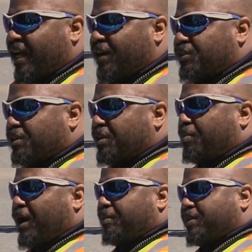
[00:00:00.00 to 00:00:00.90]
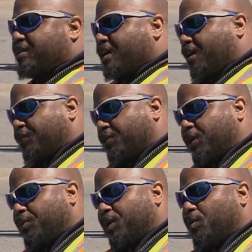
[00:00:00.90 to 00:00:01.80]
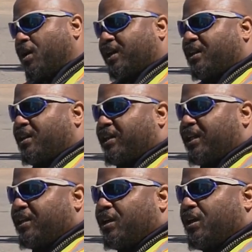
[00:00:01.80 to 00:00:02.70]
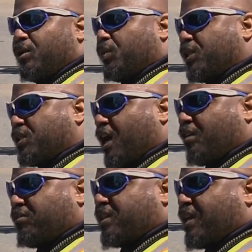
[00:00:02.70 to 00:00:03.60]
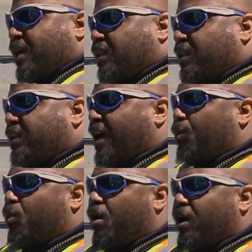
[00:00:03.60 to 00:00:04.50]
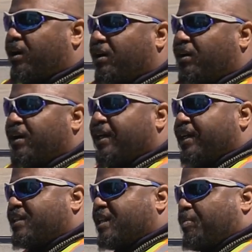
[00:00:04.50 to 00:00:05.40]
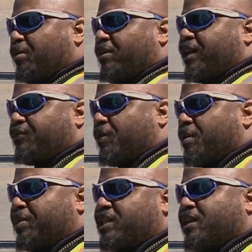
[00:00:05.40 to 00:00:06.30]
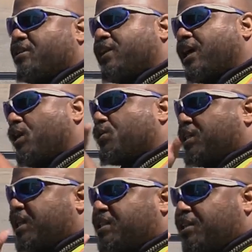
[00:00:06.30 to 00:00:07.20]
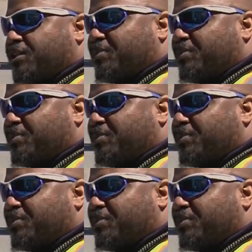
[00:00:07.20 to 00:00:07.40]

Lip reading: down to the pipe itself and where we want to clean, we start recycling. That water is separated from the material that goes into the